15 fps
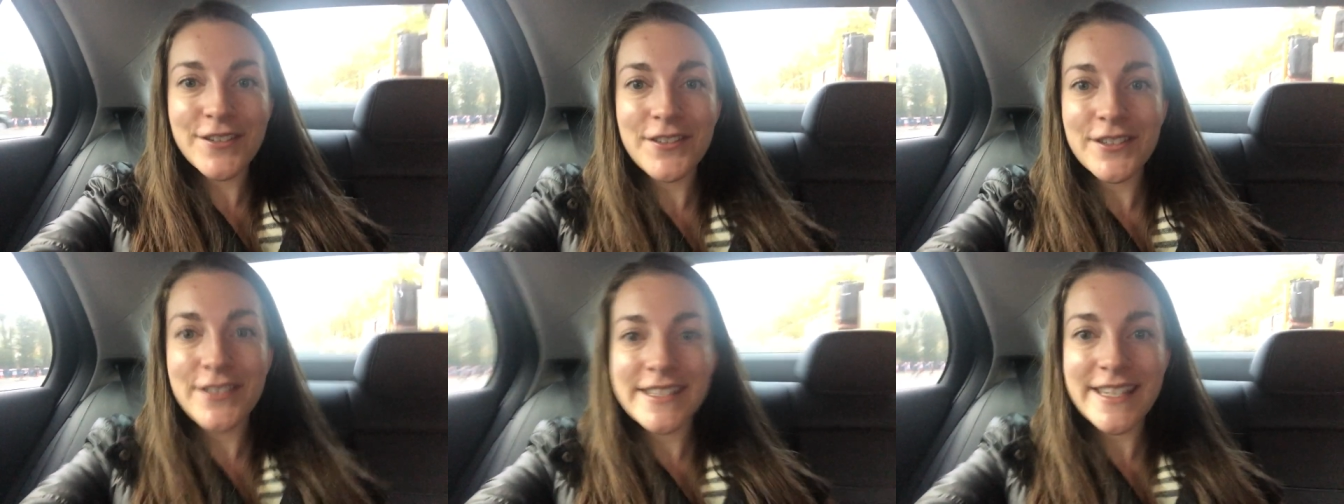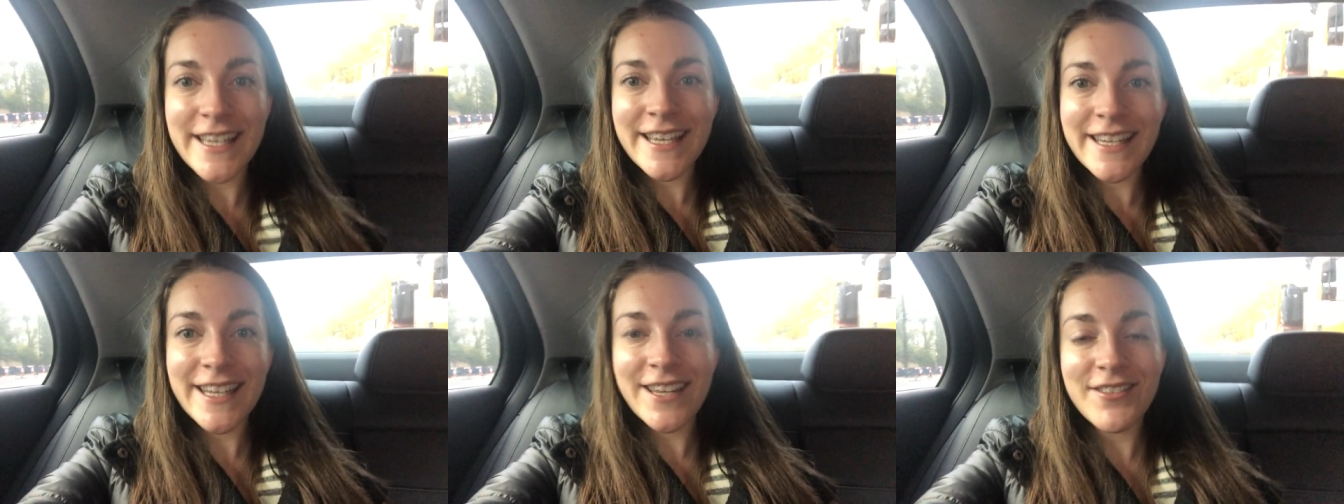If you
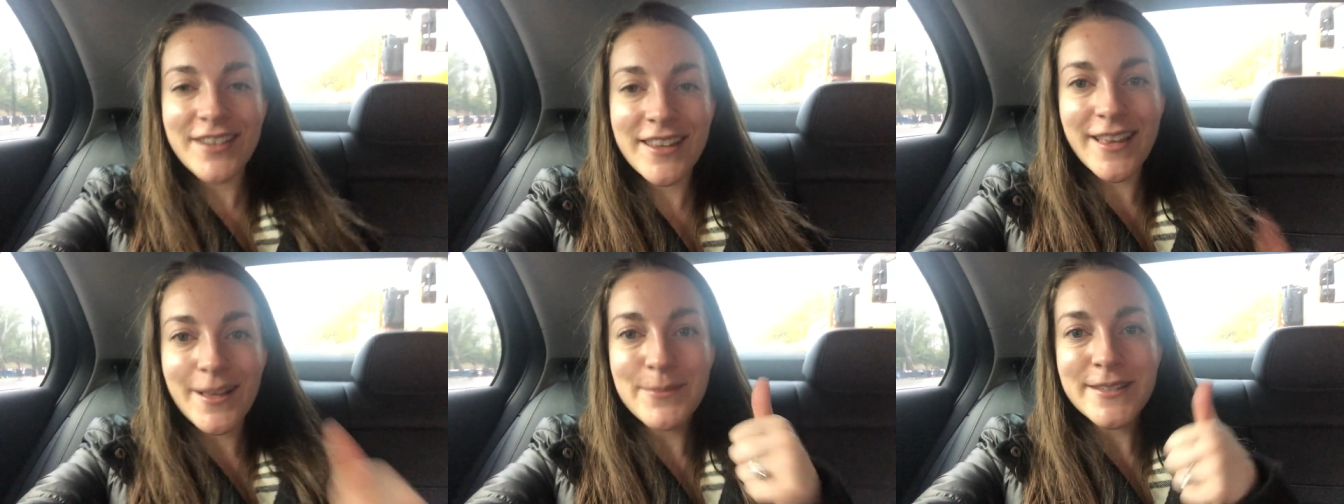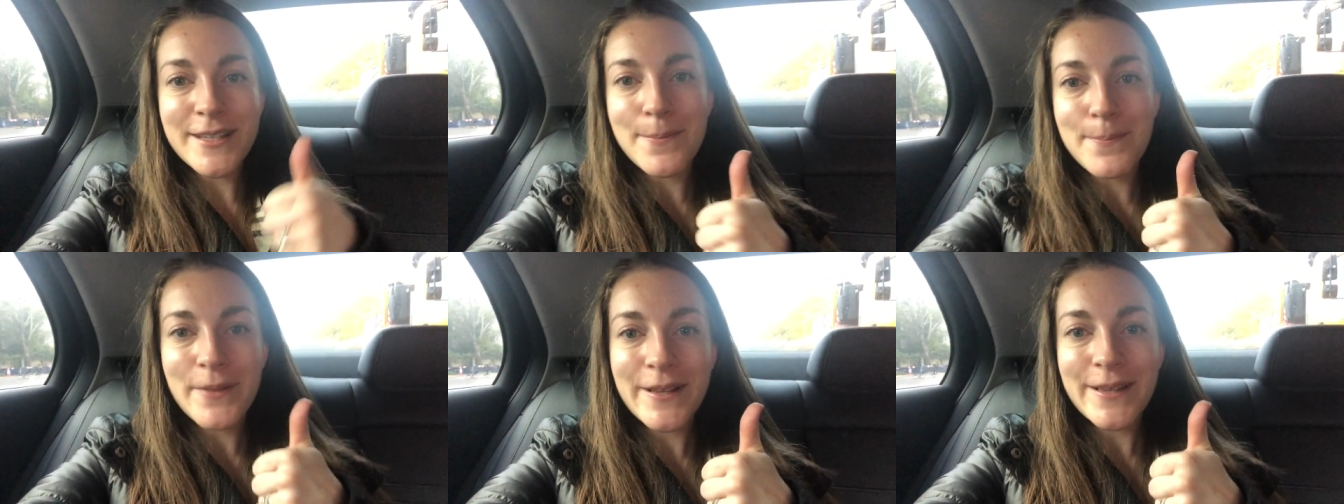did, give it a thumbs
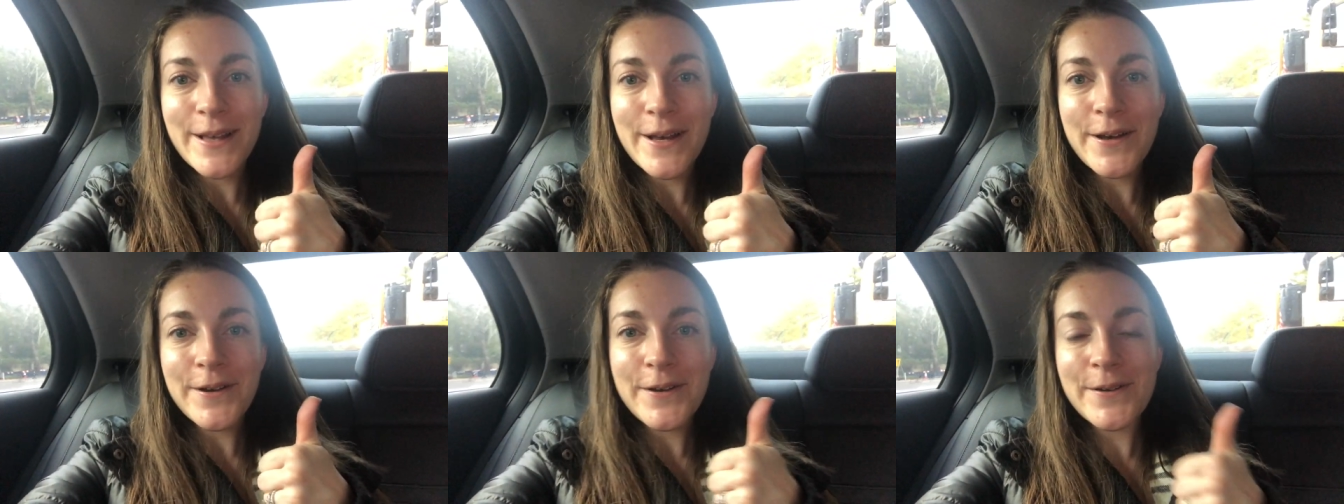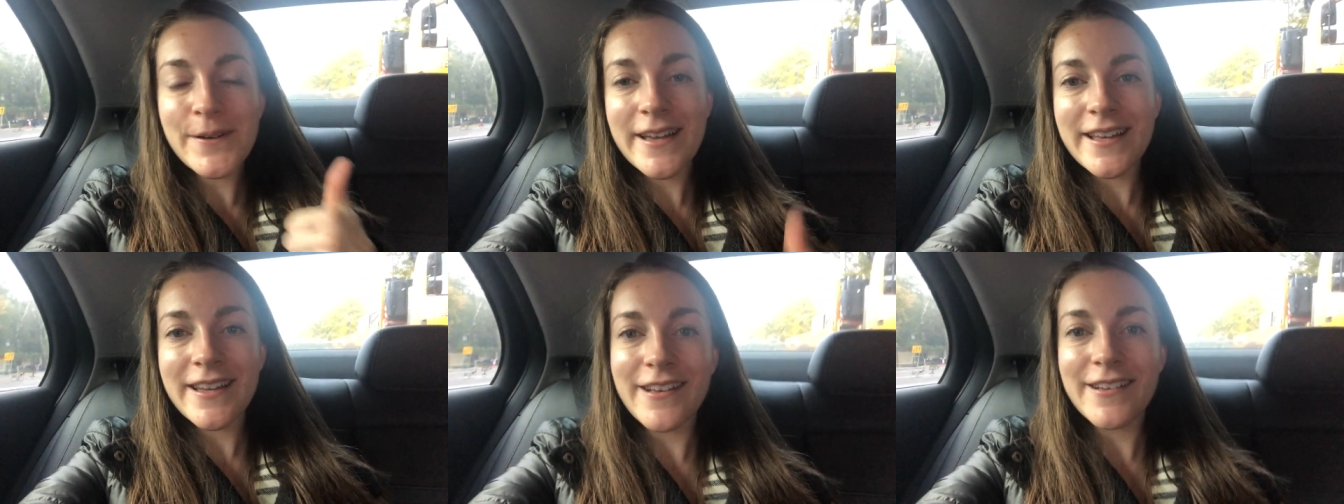up below
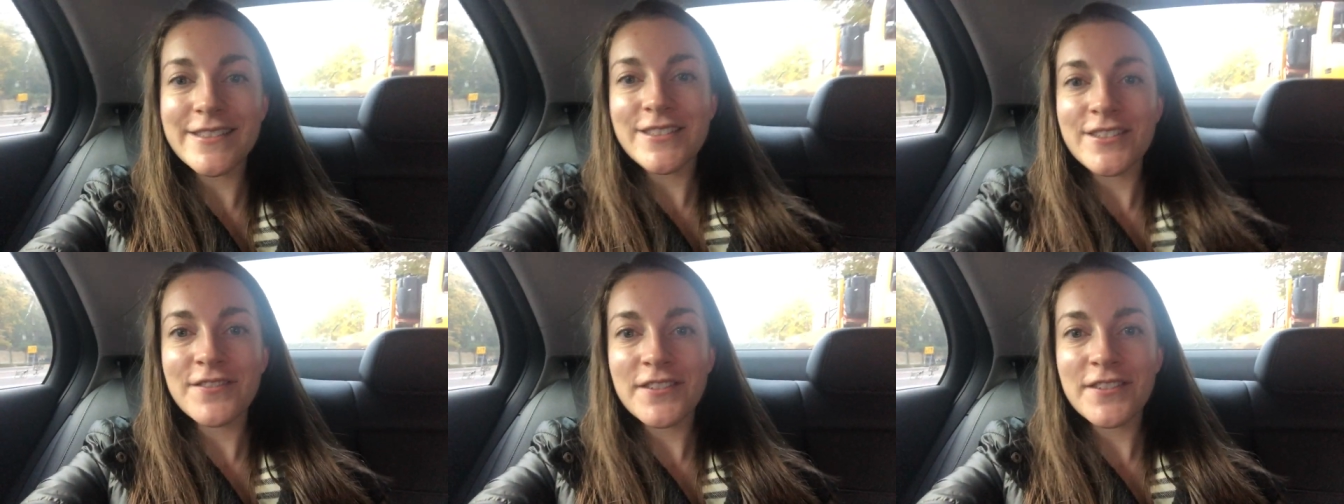and also